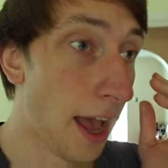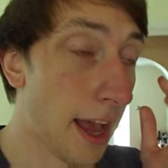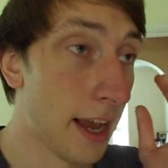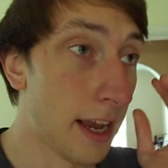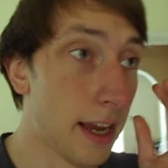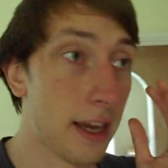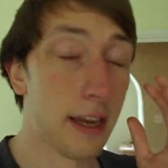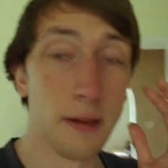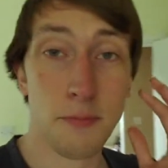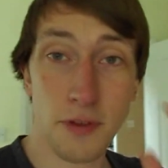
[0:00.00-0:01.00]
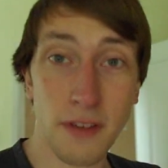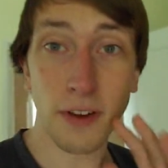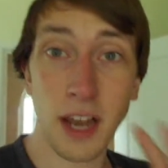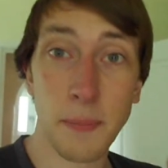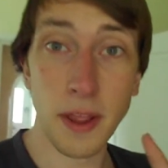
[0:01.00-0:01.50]
a
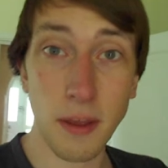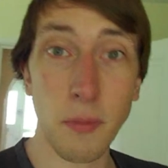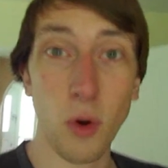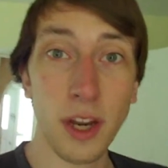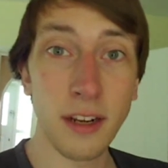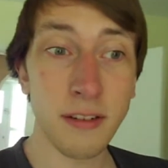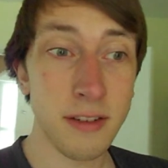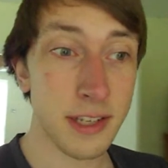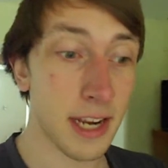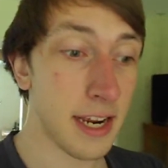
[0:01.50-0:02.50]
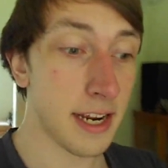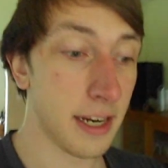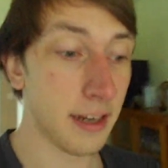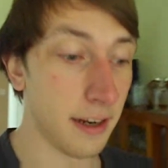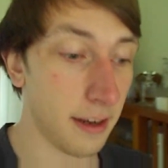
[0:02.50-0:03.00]
brief clip in the morning
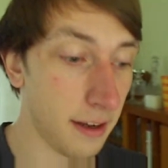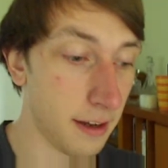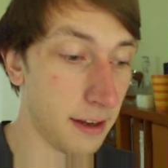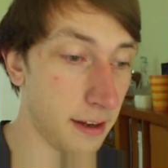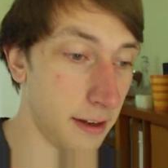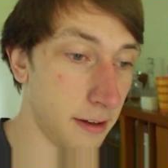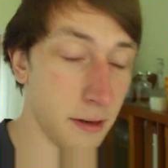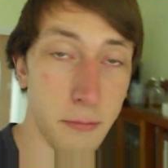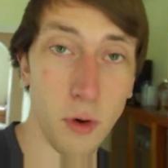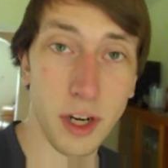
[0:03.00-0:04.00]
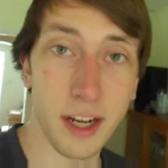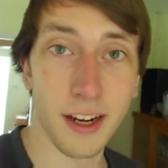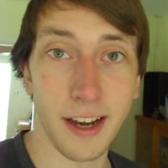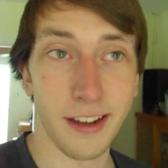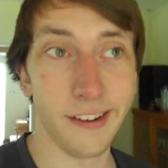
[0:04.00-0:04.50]
saying uh, good
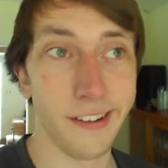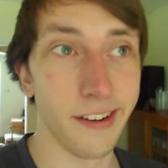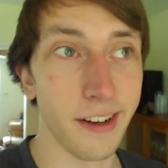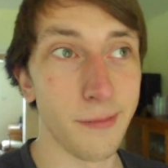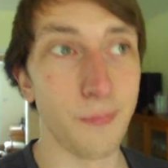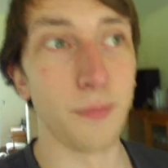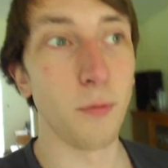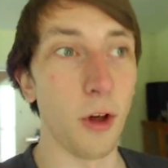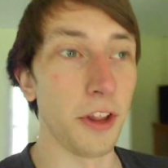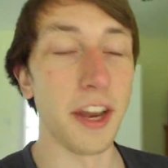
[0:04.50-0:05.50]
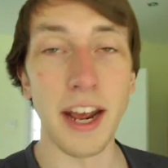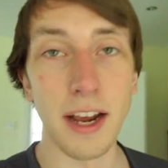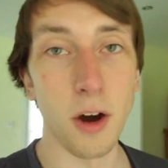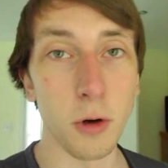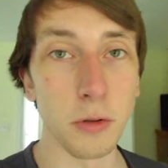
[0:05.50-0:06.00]
morning and um, what the
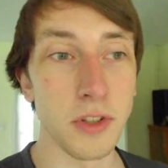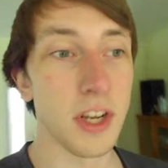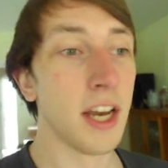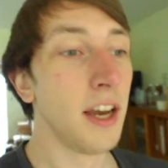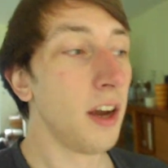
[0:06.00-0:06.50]
day holds,